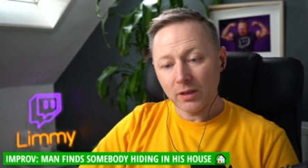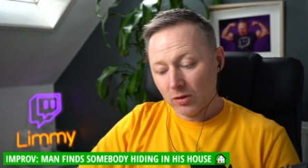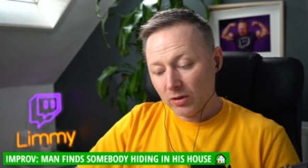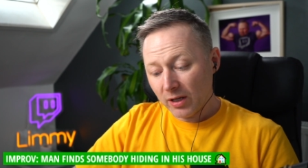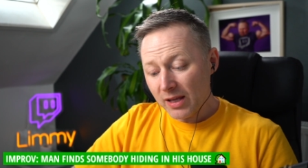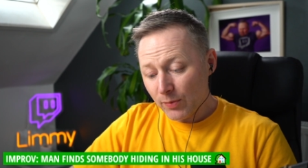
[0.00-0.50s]

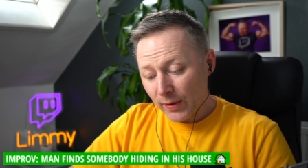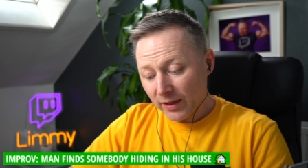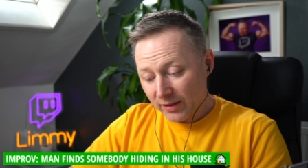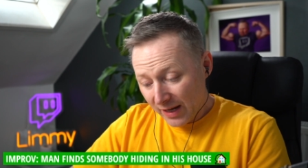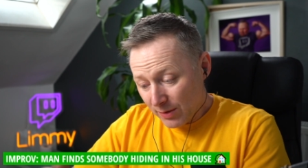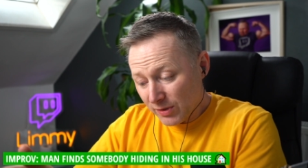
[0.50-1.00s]
Craig,
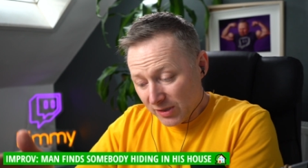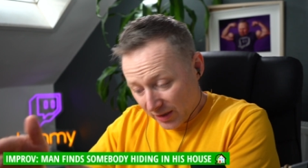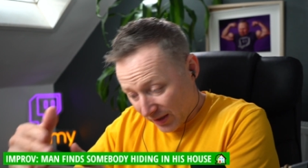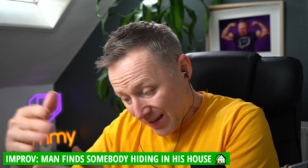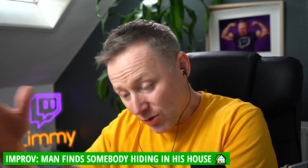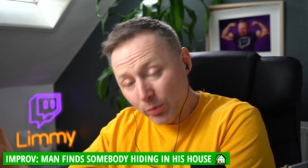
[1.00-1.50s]
Craig was like,
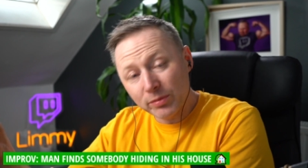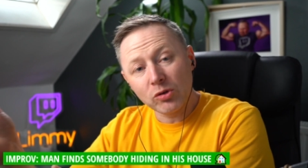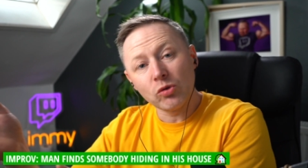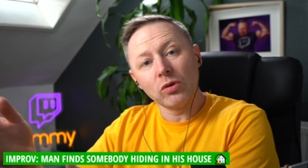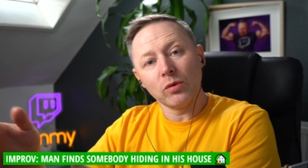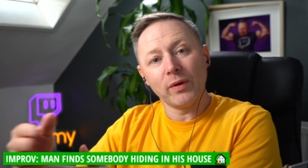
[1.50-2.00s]
Craig opened the
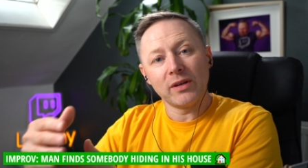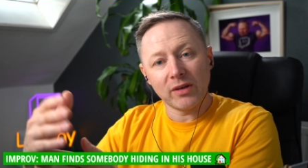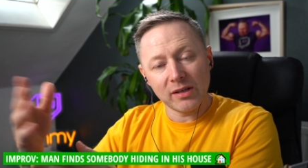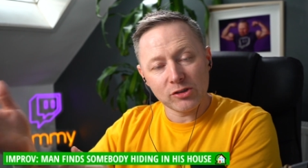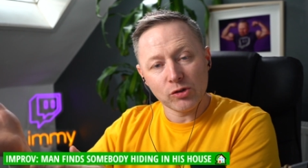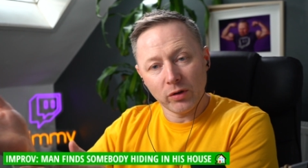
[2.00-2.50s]
door and went,
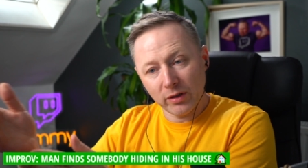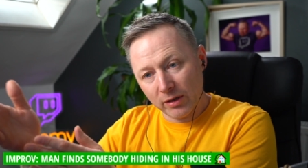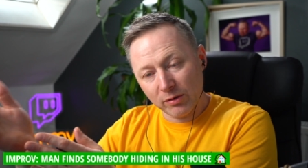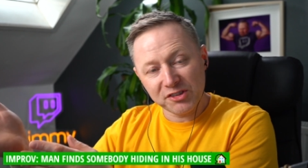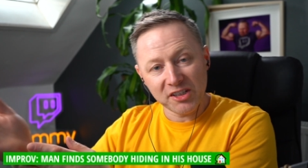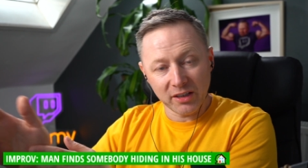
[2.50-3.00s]
right, sorry, I'll
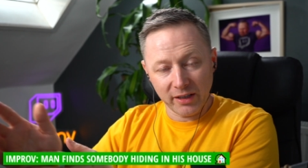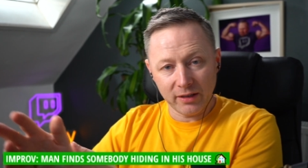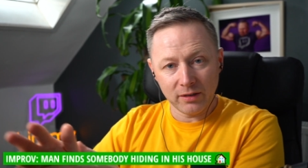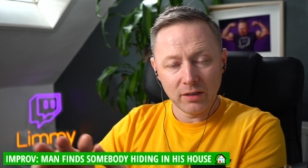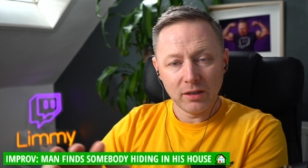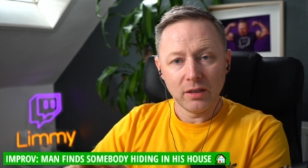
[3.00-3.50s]
see you later.
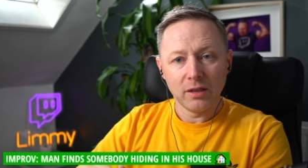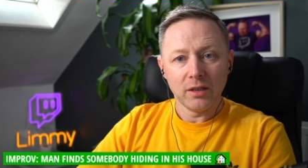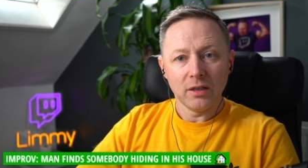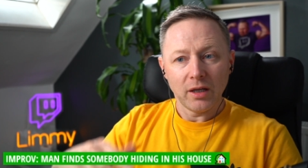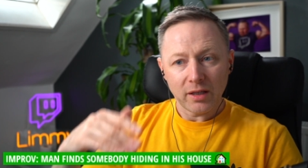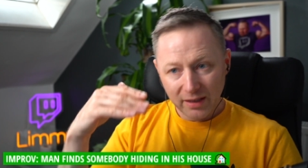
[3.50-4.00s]

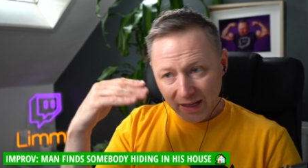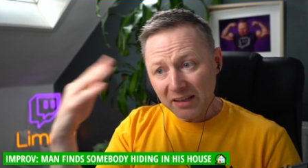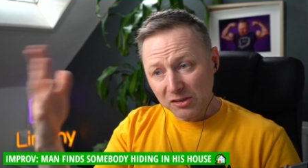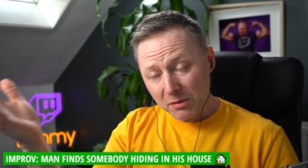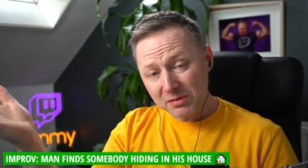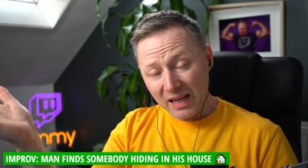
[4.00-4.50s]
The guy,
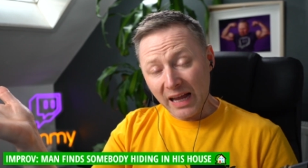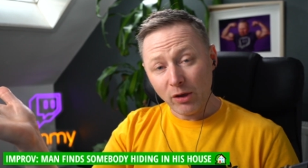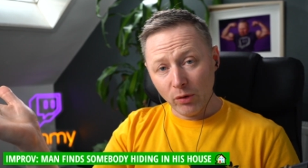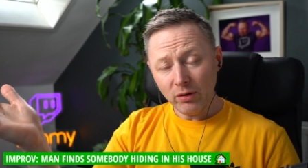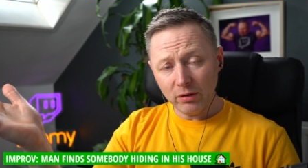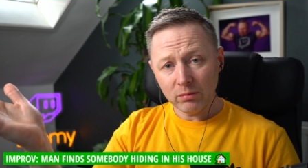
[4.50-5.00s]
so that was the guy
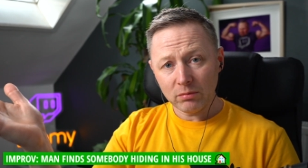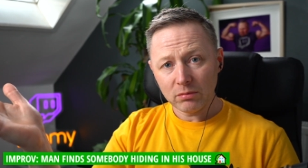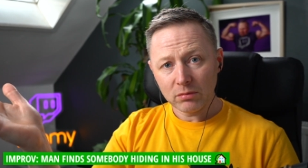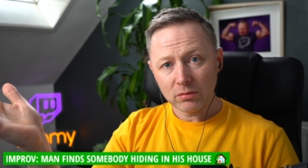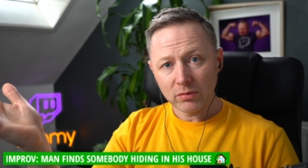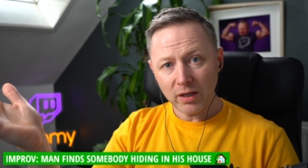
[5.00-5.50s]
out,
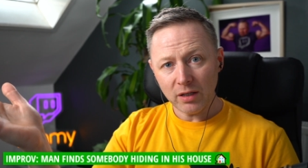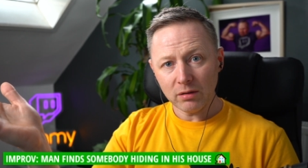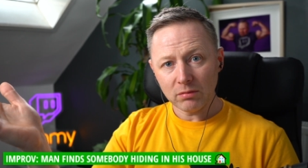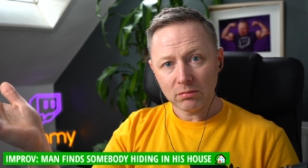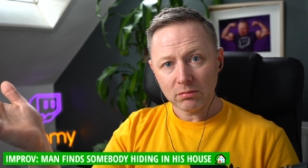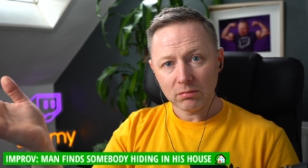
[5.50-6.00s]
right?
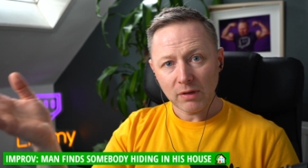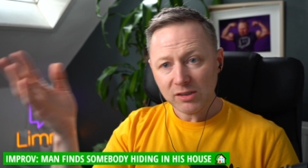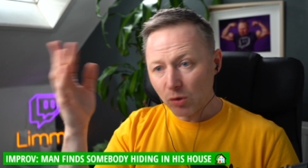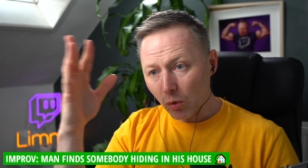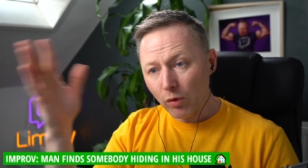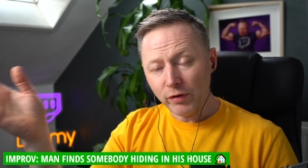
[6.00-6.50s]
That's
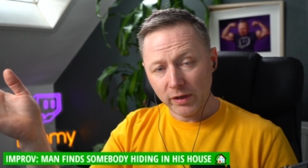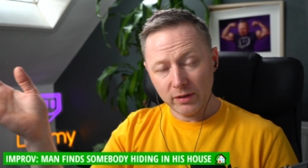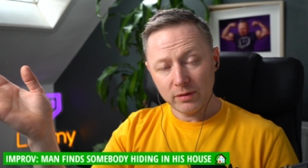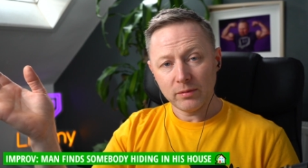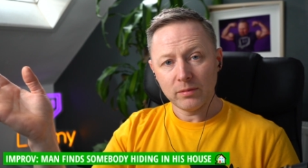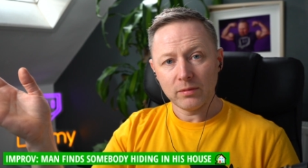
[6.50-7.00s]
it over.
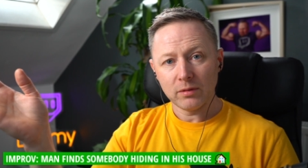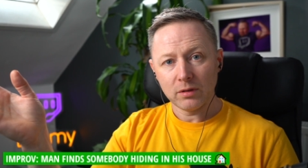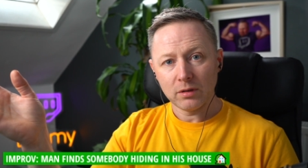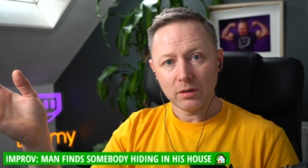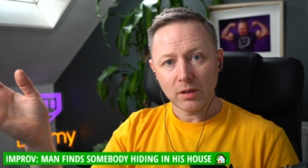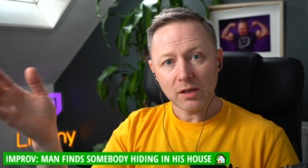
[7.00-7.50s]

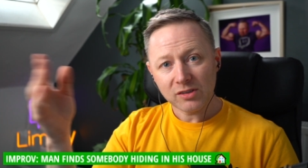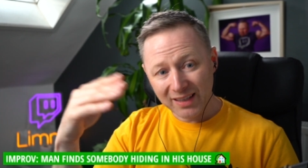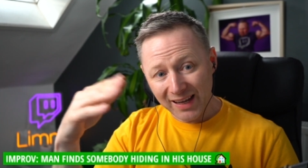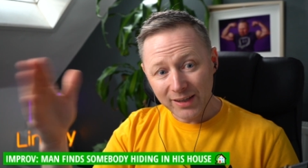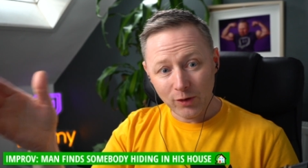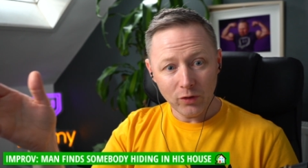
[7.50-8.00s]
That's the
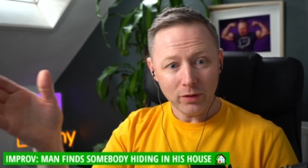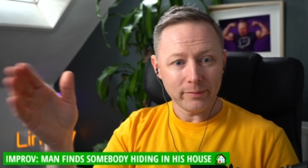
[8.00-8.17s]
guy out.